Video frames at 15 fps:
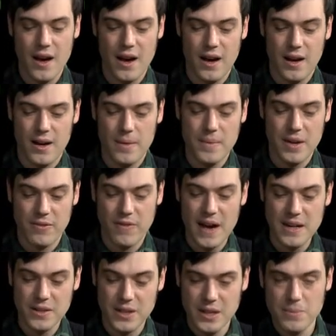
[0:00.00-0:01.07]
Um, and
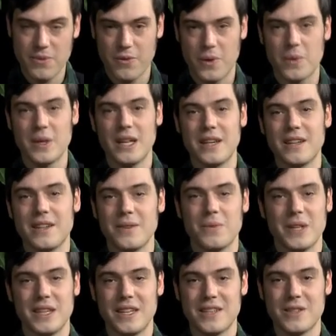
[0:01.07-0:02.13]
finally, before we, uh,
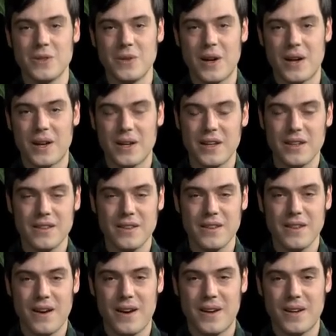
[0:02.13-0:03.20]
we get to our,
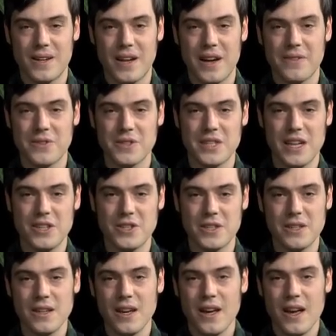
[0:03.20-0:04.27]
our
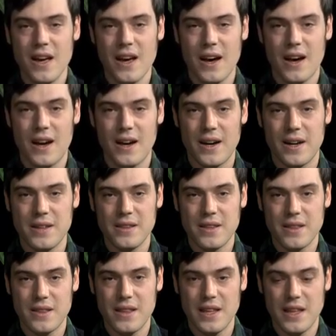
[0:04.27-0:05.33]
conversation, Uh,
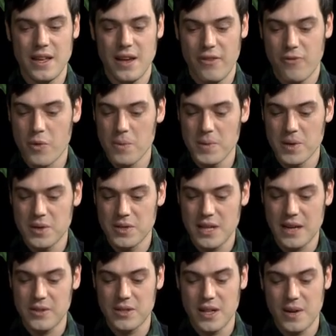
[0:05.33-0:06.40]
the uh, former
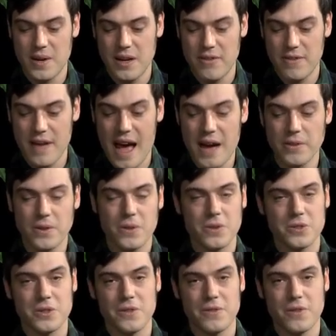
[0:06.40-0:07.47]
Secretary of
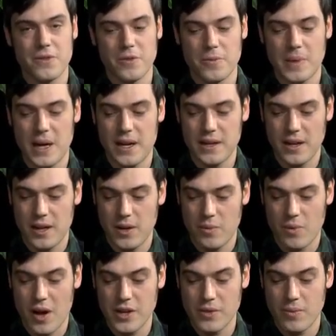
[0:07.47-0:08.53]
Agriculture for Vermont, uh,
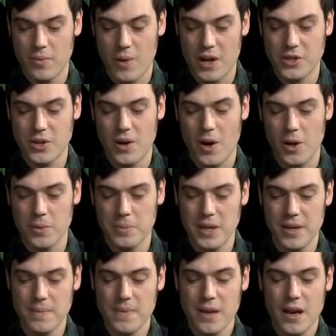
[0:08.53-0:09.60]
Rod, Roger Albee,